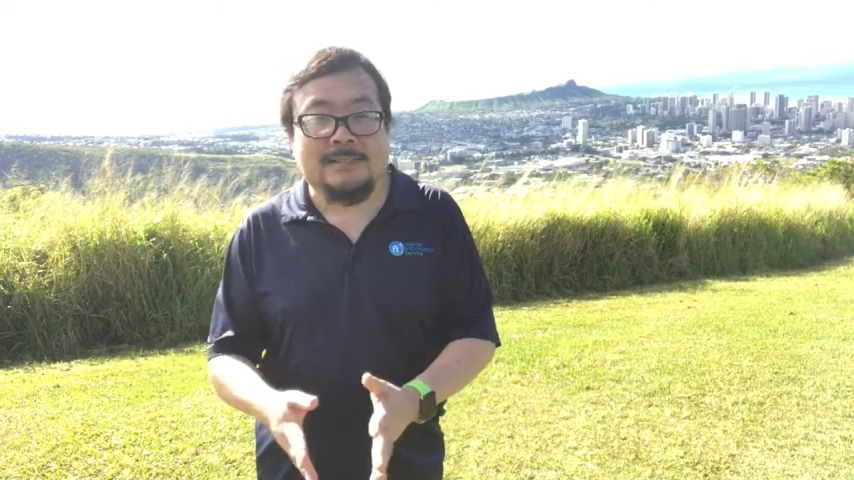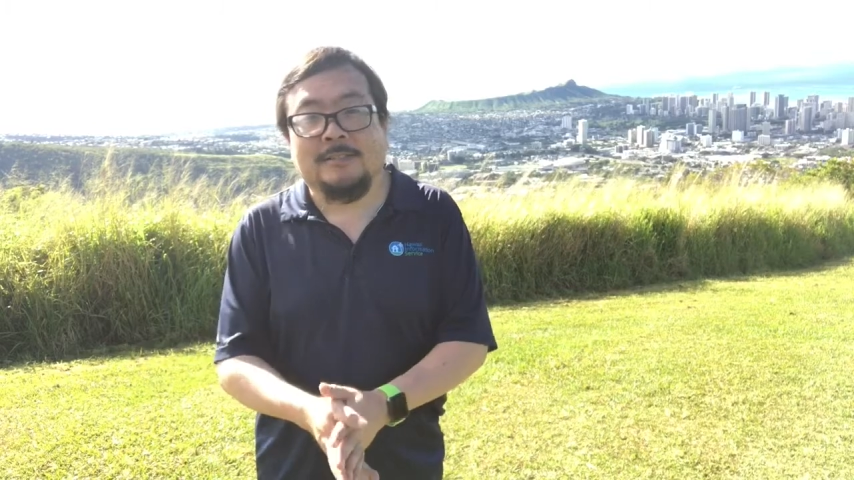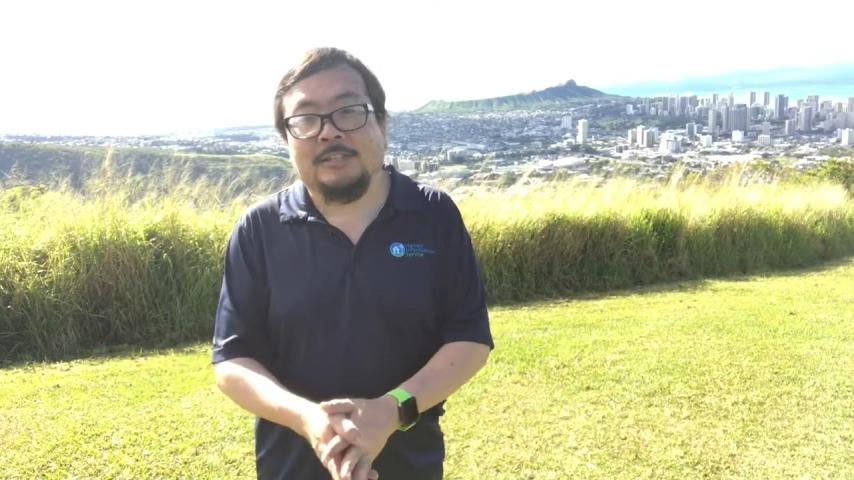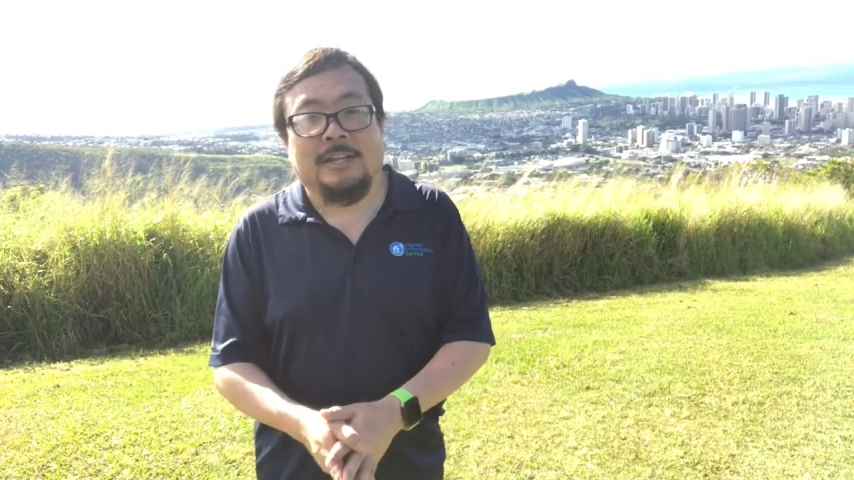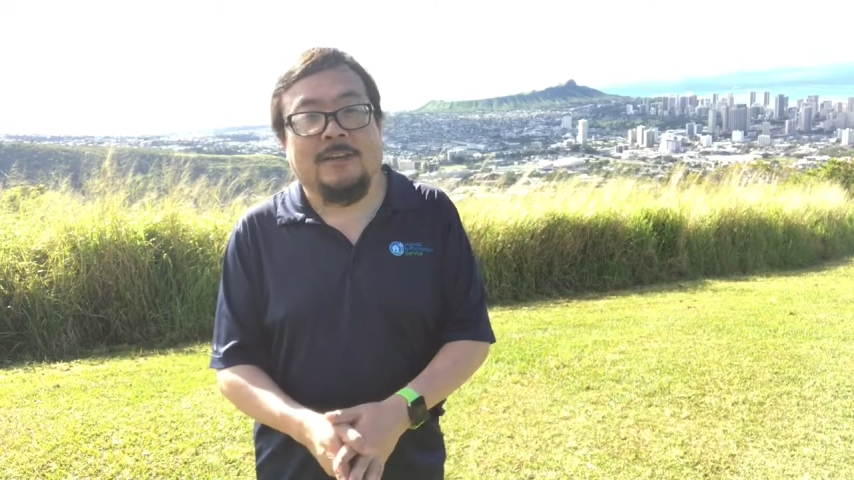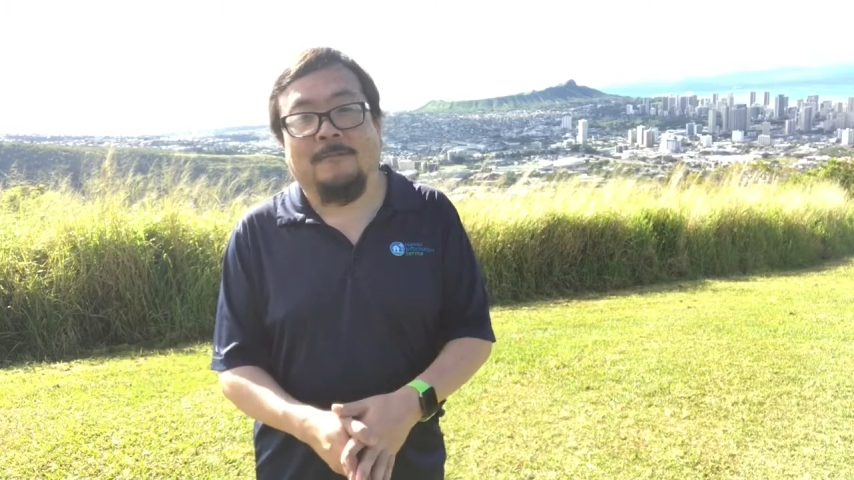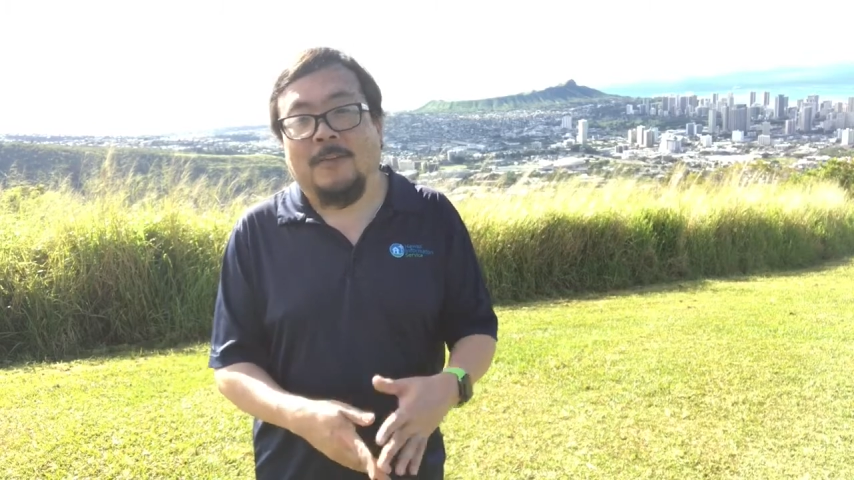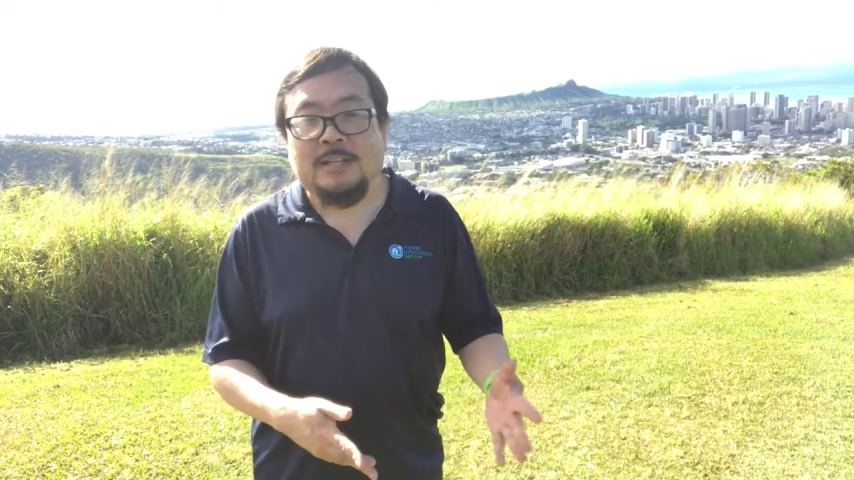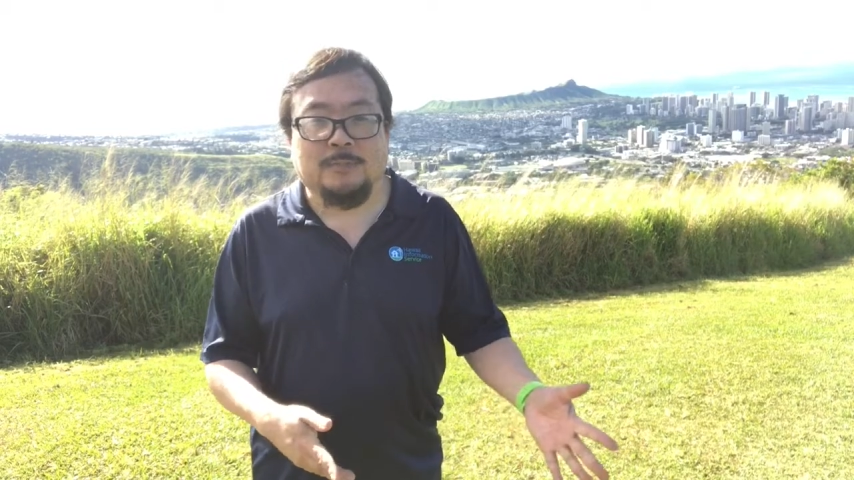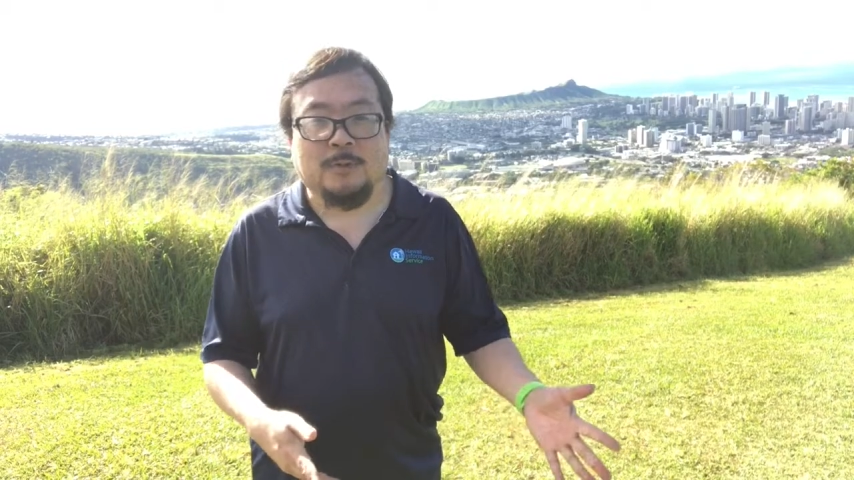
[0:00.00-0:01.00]
as checking
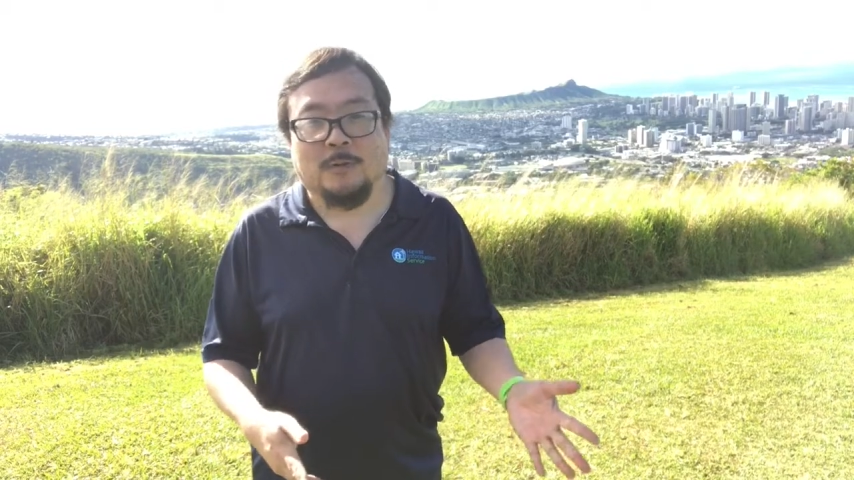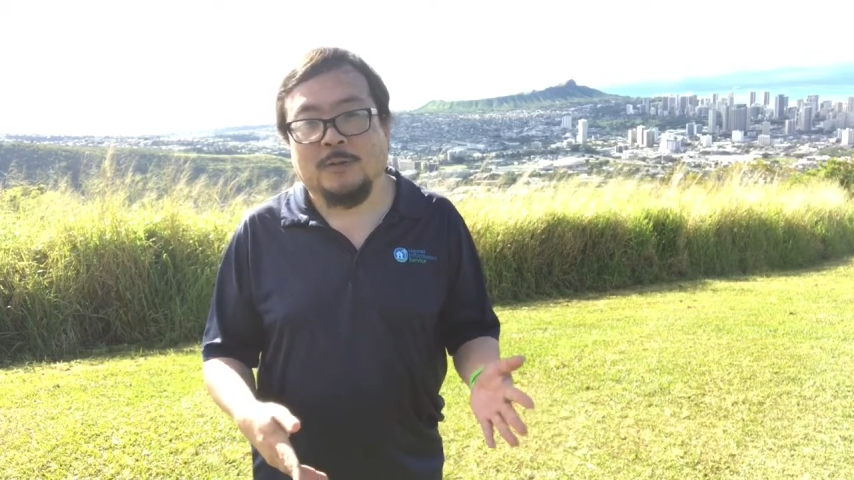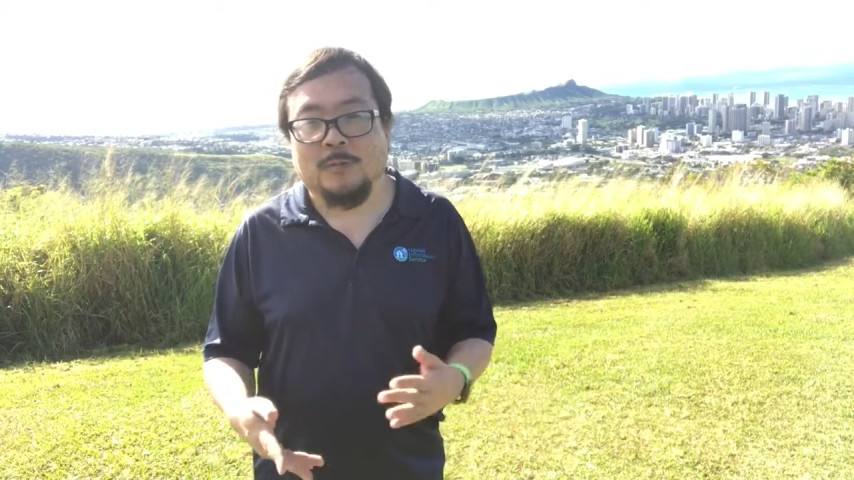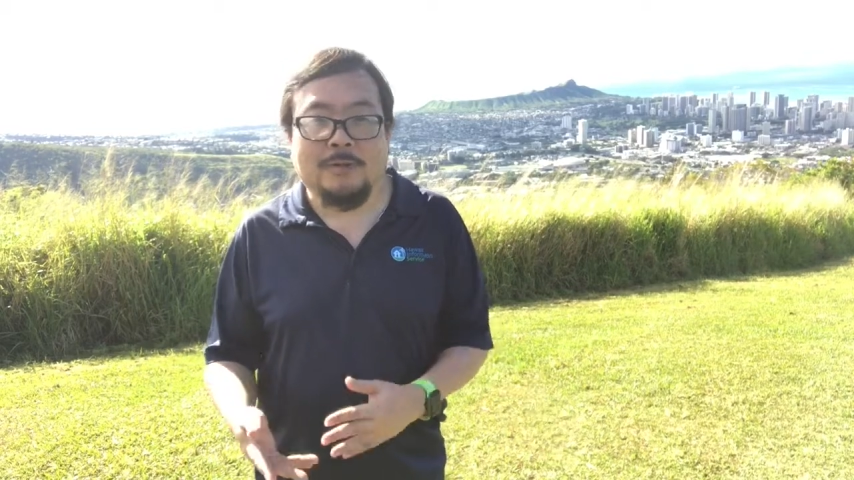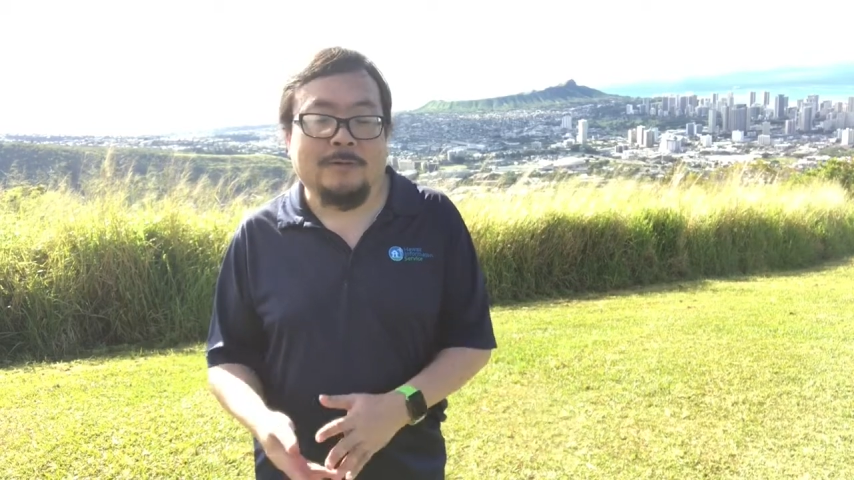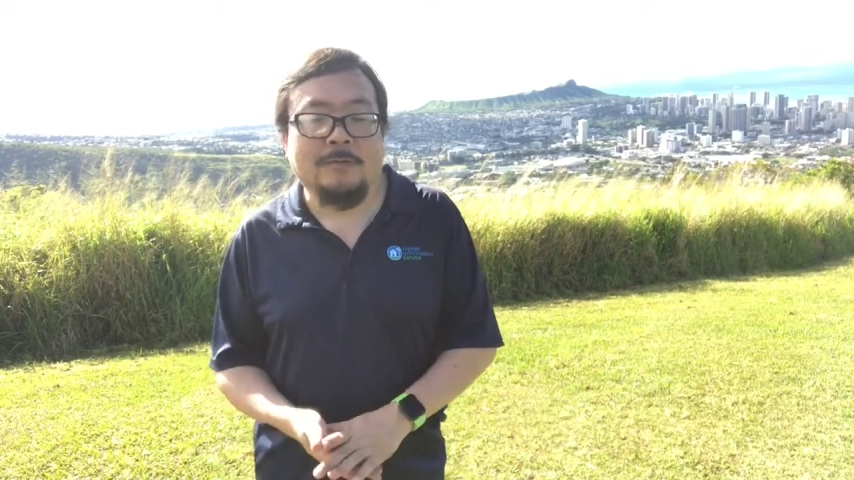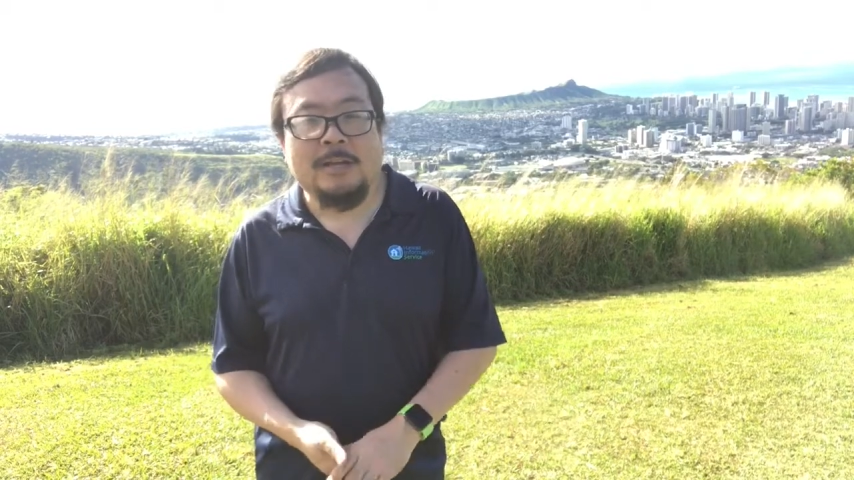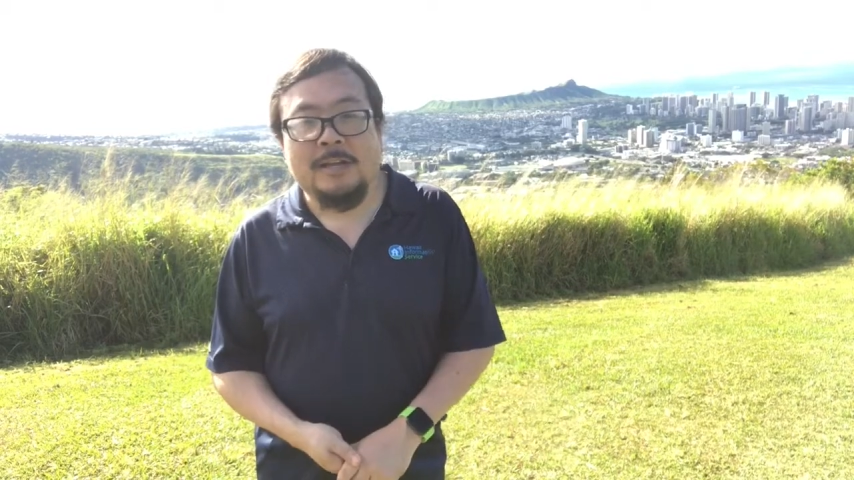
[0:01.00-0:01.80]
Facebook or Twitter.